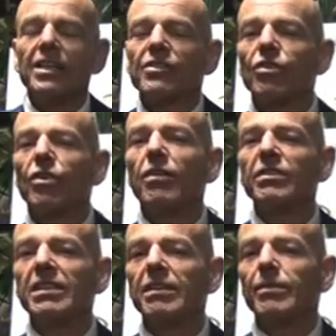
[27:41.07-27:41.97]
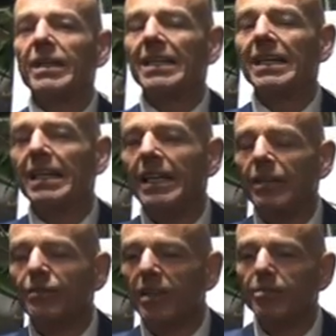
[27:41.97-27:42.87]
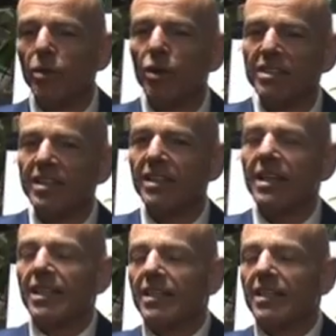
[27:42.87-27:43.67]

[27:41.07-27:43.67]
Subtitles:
So obviously, when a lean, fit person